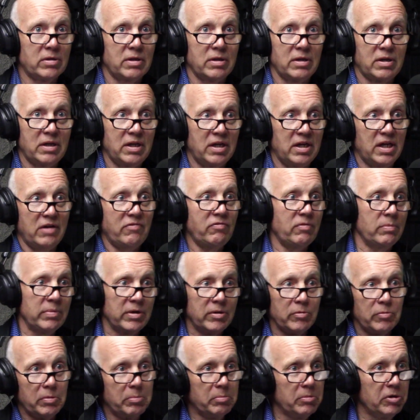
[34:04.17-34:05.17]
that can never
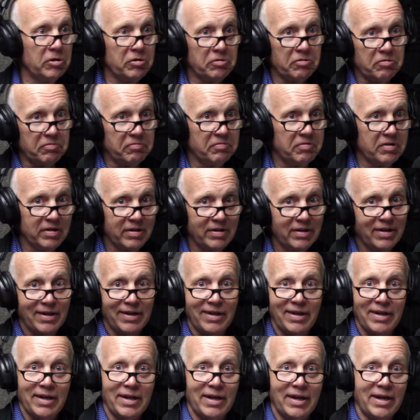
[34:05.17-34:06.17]
be removed.
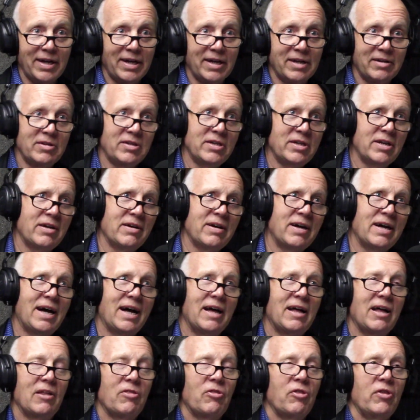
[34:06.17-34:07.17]
And, you know,
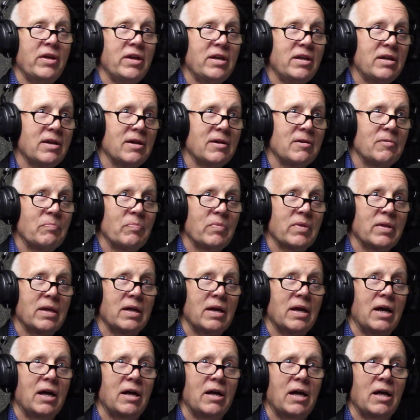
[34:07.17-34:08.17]
I think,
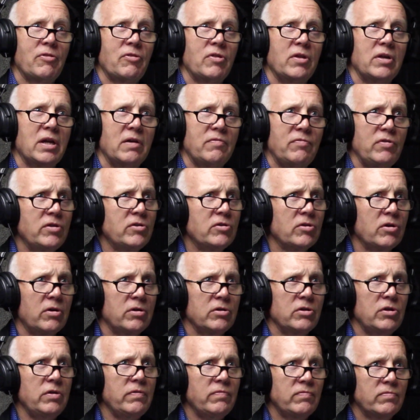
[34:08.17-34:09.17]
you've
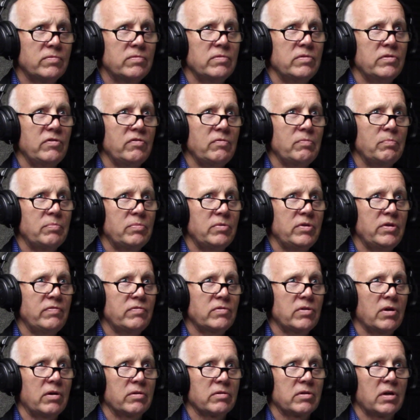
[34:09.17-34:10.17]

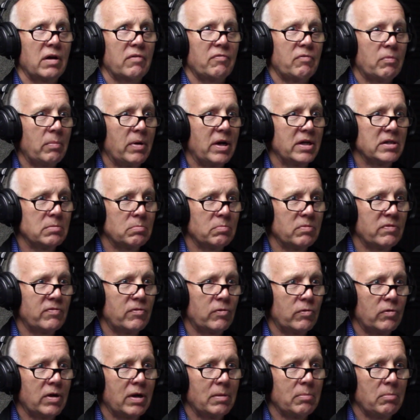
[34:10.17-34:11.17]
taught confirmation
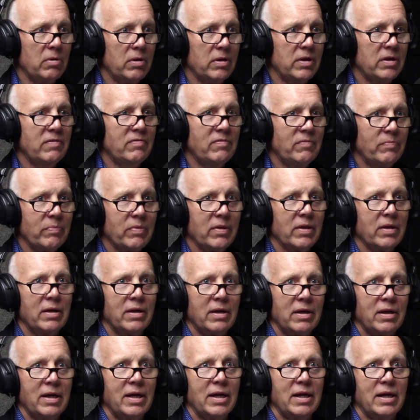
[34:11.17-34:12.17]
before, I mm-hmm. believe.
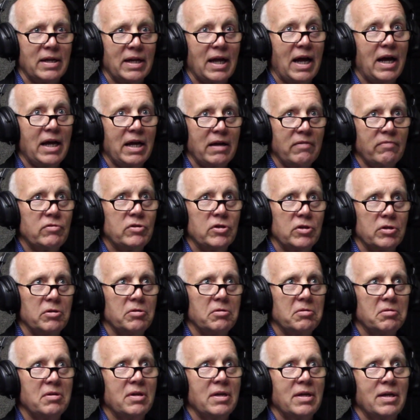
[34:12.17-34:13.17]
And I have
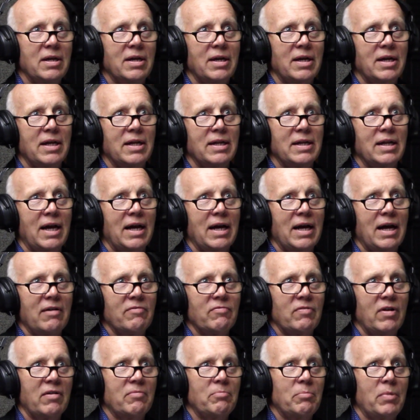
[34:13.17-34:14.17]
too. And
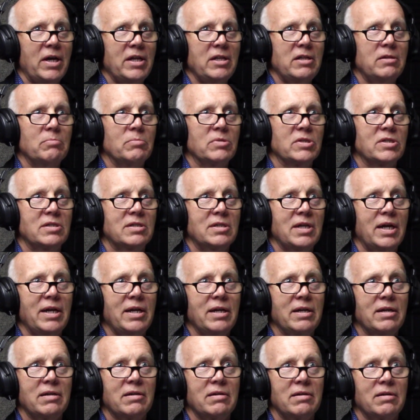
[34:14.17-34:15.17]
I've made the
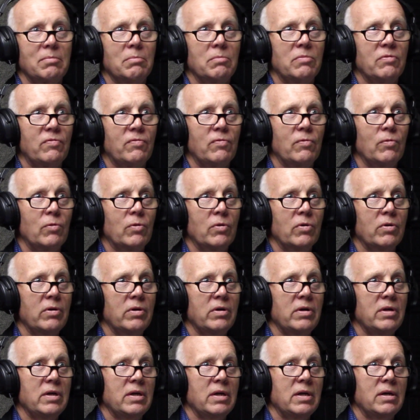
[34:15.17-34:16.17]
mistake before
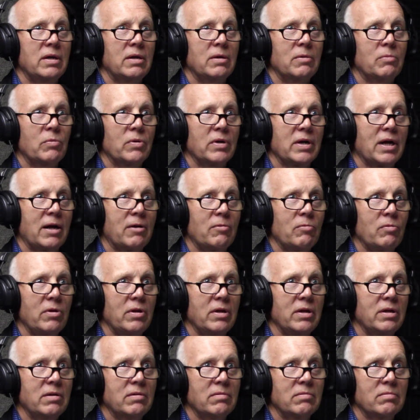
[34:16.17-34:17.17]
when I
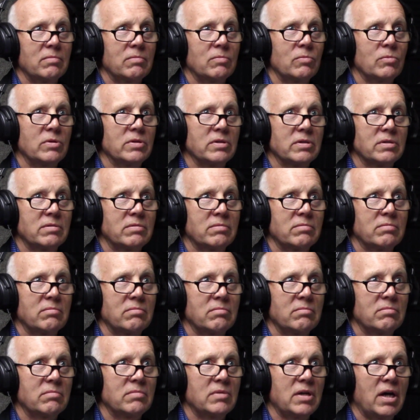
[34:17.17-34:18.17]
really was
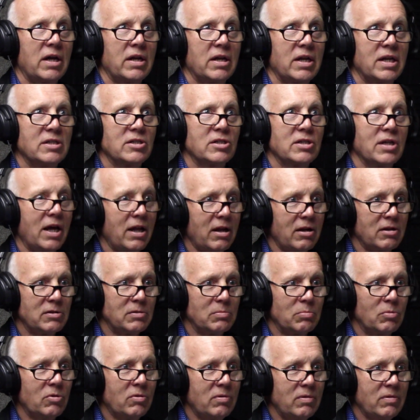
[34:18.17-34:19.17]
not as
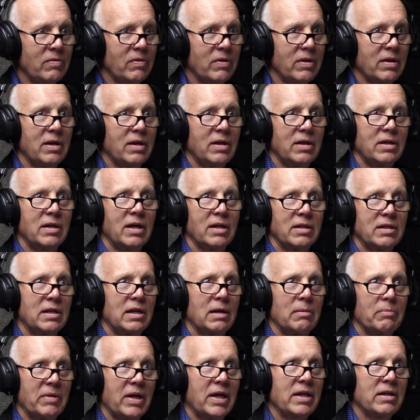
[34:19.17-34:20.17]
knowledgeable, not that
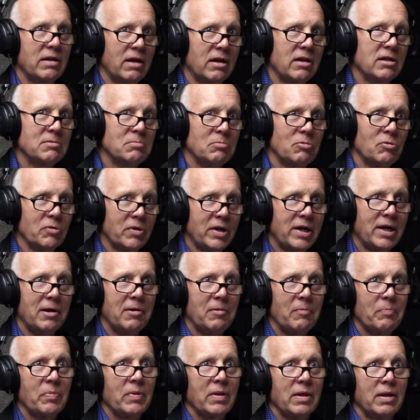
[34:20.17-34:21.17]
I'm that knowledgeable
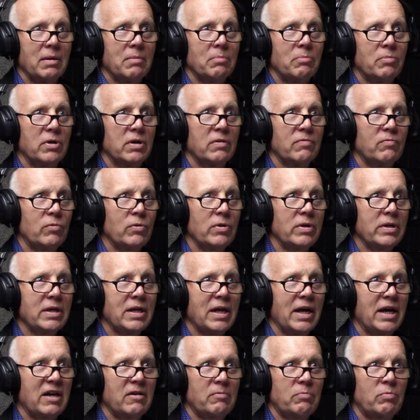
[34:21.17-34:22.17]
now, but of really
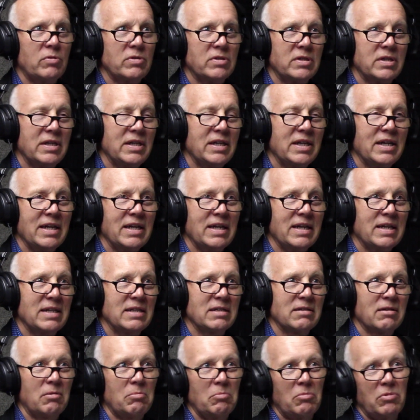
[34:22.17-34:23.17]
kind of presenting it
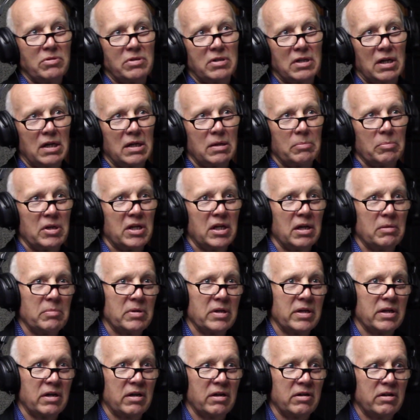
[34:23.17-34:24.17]
as almost like
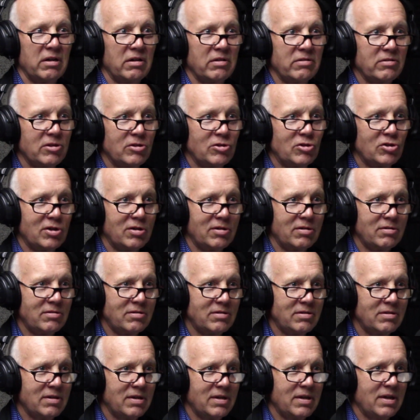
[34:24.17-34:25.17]
becoming an adult in the church.